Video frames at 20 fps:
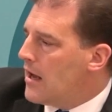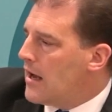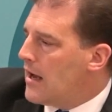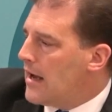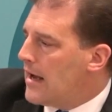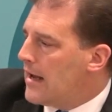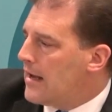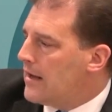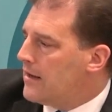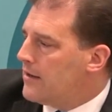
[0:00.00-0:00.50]

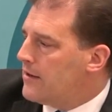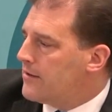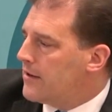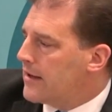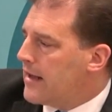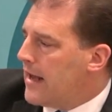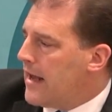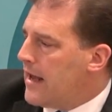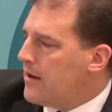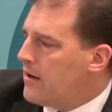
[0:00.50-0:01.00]
And
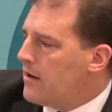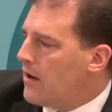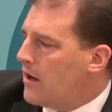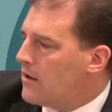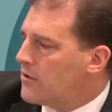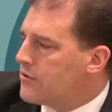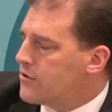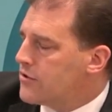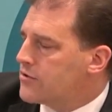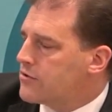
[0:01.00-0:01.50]
again, I'll
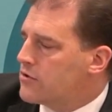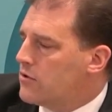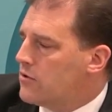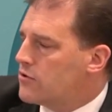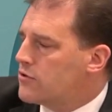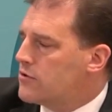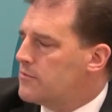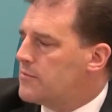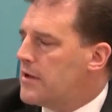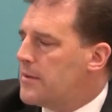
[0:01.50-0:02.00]
just
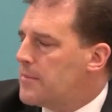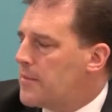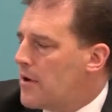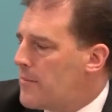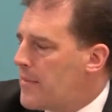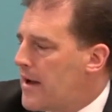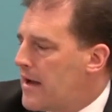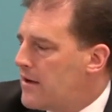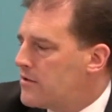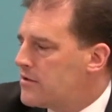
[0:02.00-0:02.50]
caution people
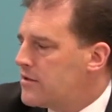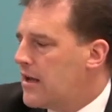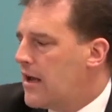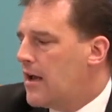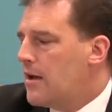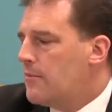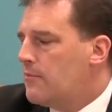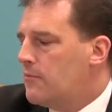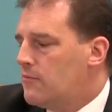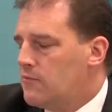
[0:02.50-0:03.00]
about
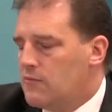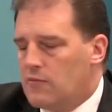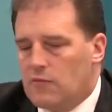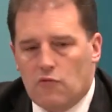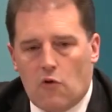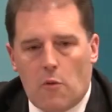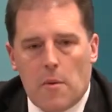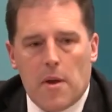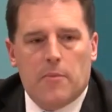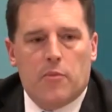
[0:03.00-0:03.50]

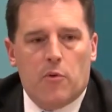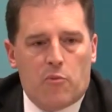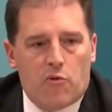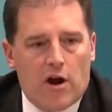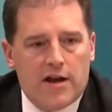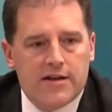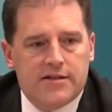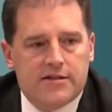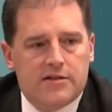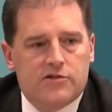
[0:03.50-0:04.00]
remember
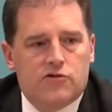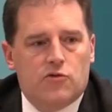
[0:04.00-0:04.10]
prices.